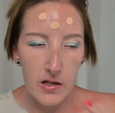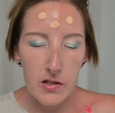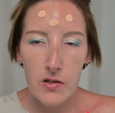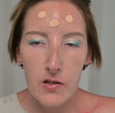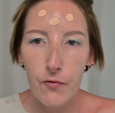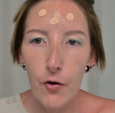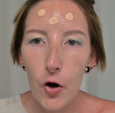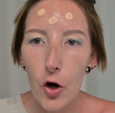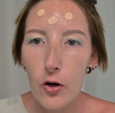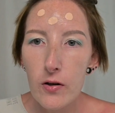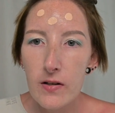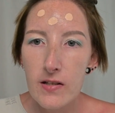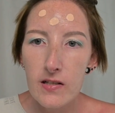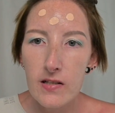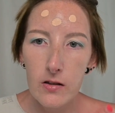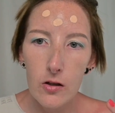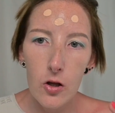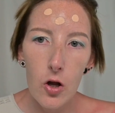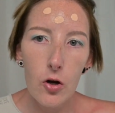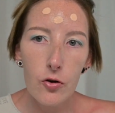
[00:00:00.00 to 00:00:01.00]
As far as
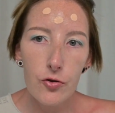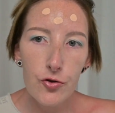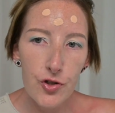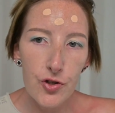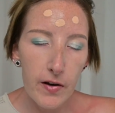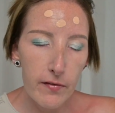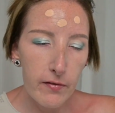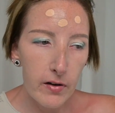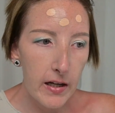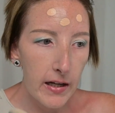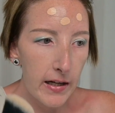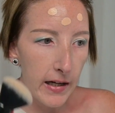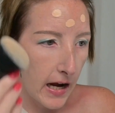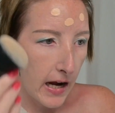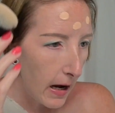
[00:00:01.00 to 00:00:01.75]
longevity,